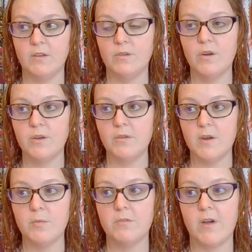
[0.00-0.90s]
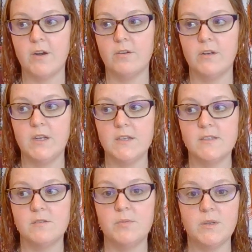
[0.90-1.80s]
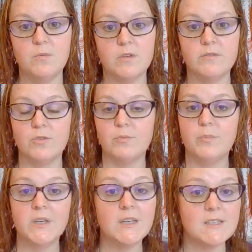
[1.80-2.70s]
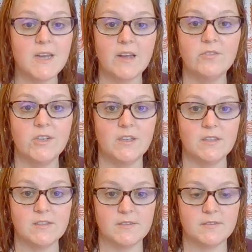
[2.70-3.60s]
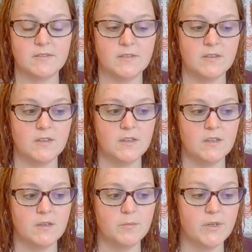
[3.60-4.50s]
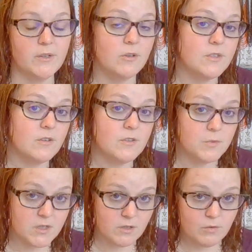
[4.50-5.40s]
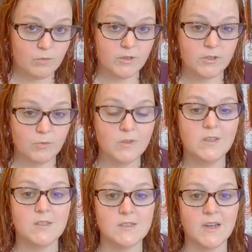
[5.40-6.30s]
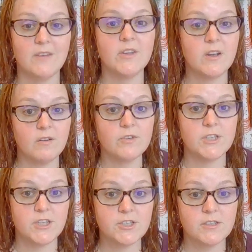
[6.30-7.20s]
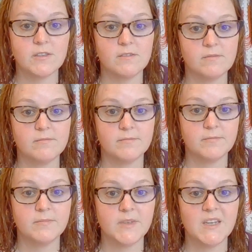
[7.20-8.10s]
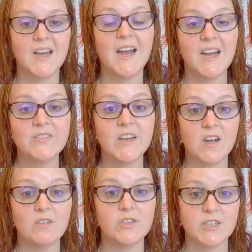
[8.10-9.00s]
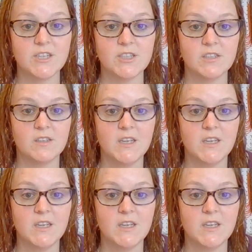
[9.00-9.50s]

Your healthcare provider needs to be one of your biggest advocates. But it all starts with you and your willingness to have that conversation. Have that conversation.